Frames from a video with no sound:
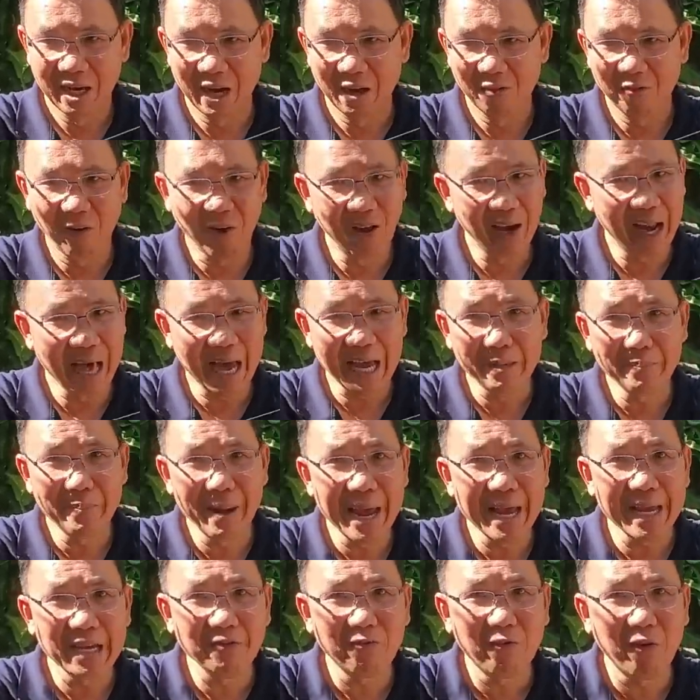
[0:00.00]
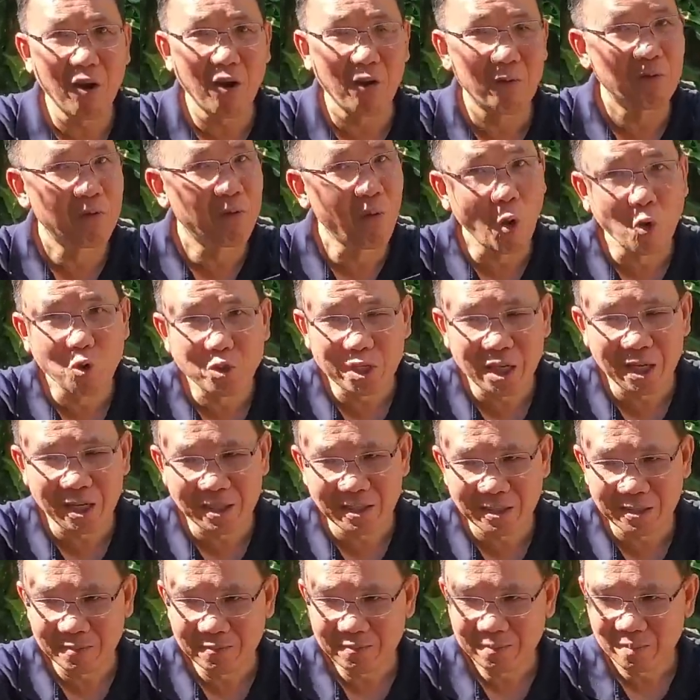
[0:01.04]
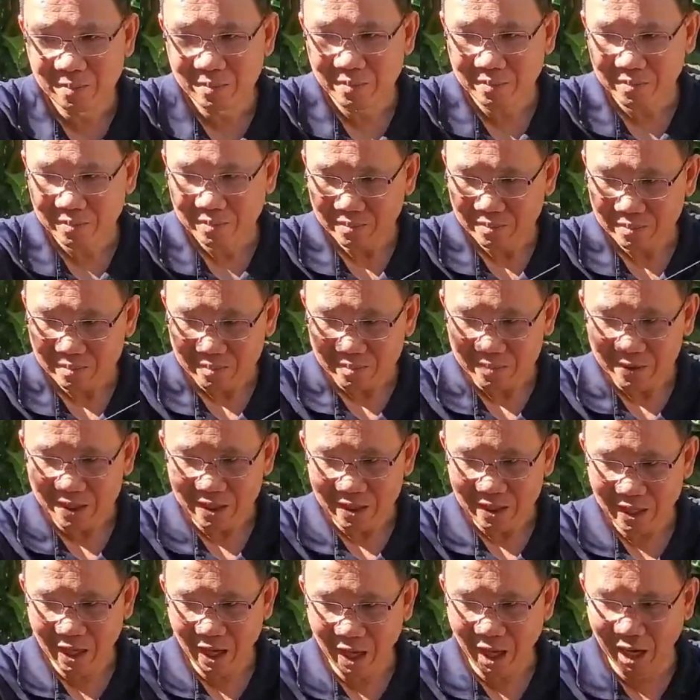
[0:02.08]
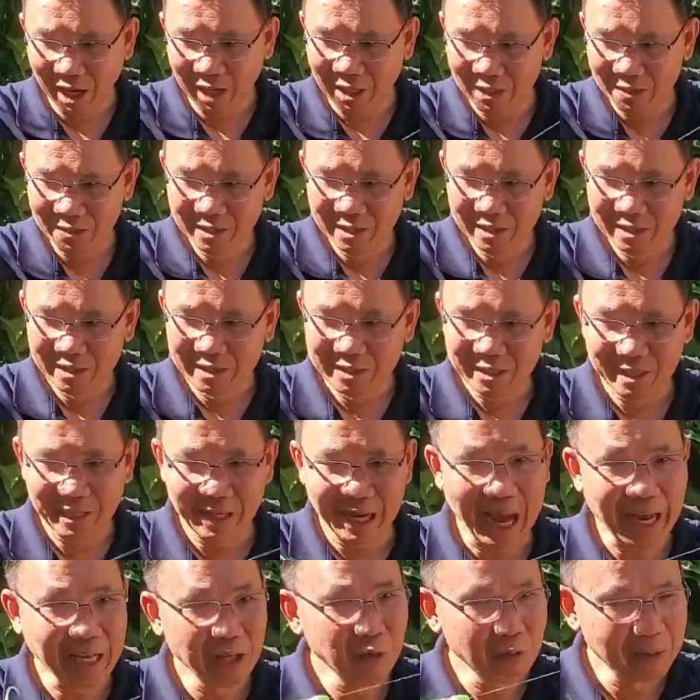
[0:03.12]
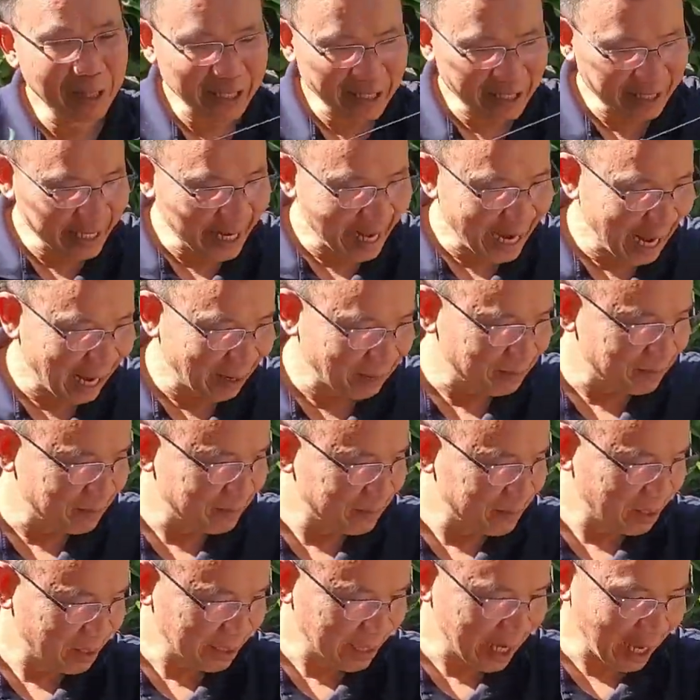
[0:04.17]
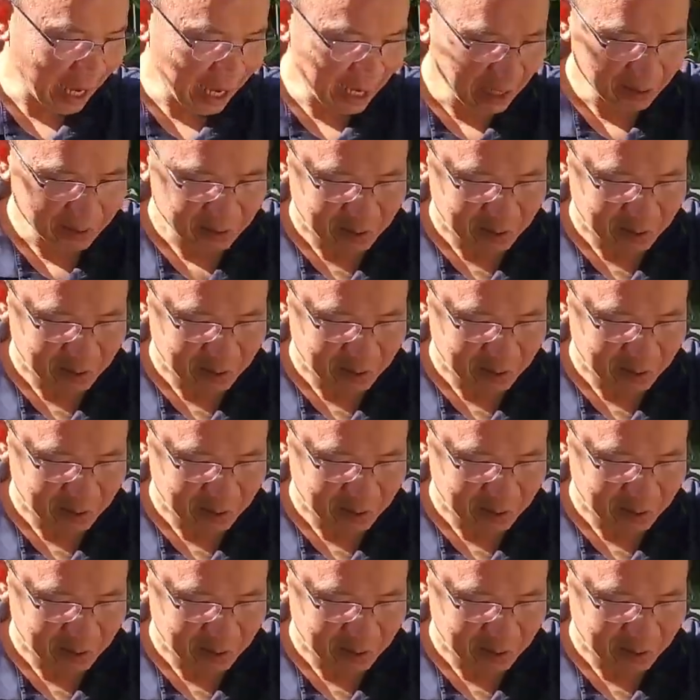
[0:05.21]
For live bait, for frozen, I use this setup. Okay,